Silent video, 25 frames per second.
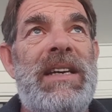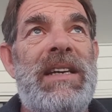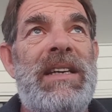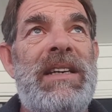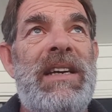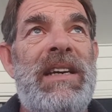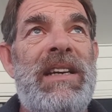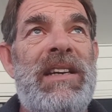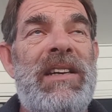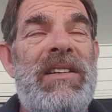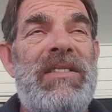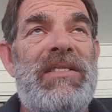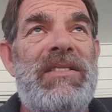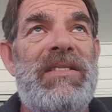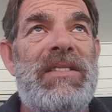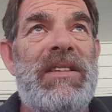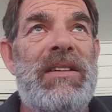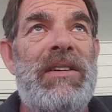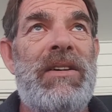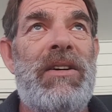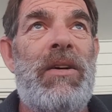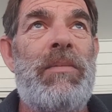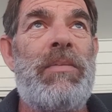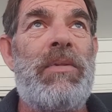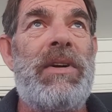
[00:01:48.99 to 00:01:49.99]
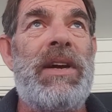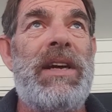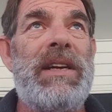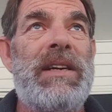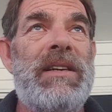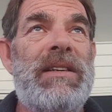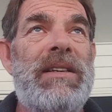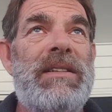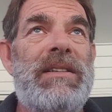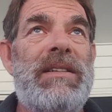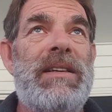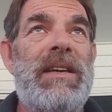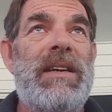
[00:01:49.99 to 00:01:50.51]
it is
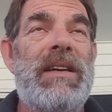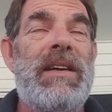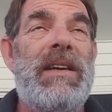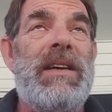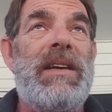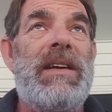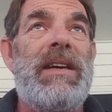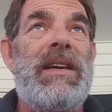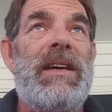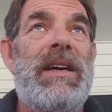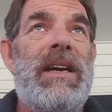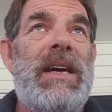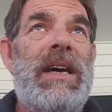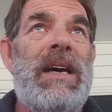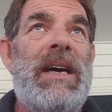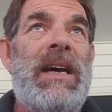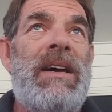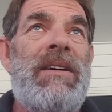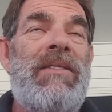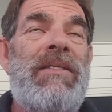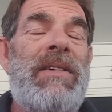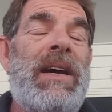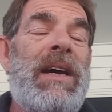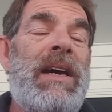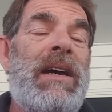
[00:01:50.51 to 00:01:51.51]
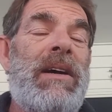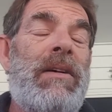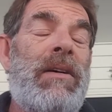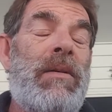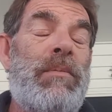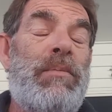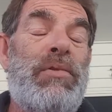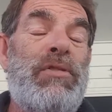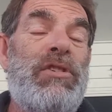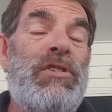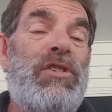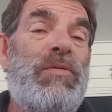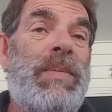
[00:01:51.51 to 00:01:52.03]
operated via
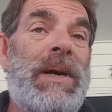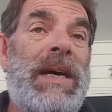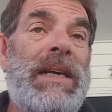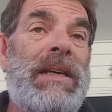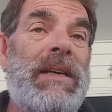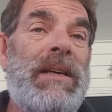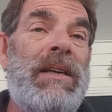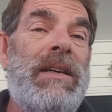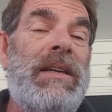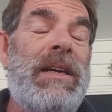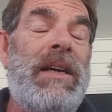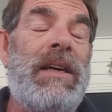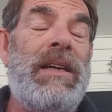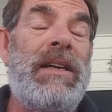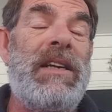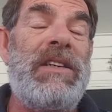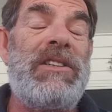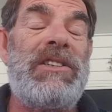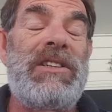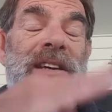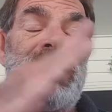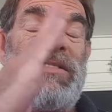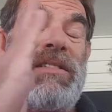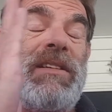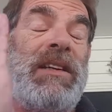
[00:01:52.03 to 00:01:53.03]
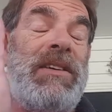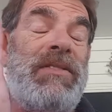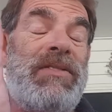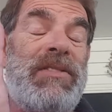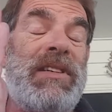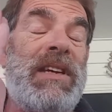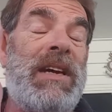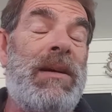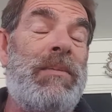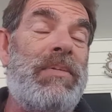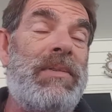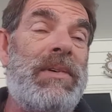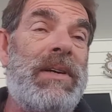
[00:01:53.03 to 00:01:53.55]
a push button, and it just
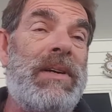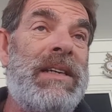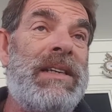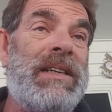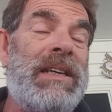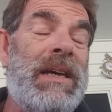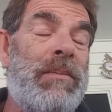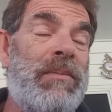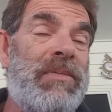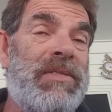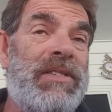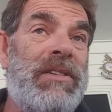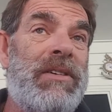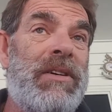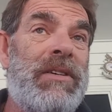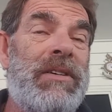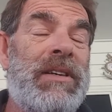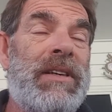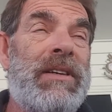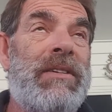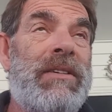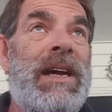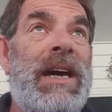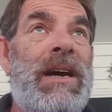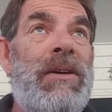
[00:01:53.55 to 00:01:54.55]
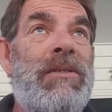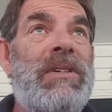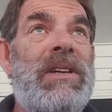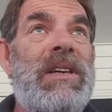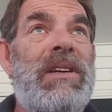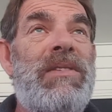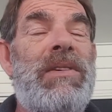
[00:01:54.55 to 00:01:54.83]
lifts up and dumps it on the ground.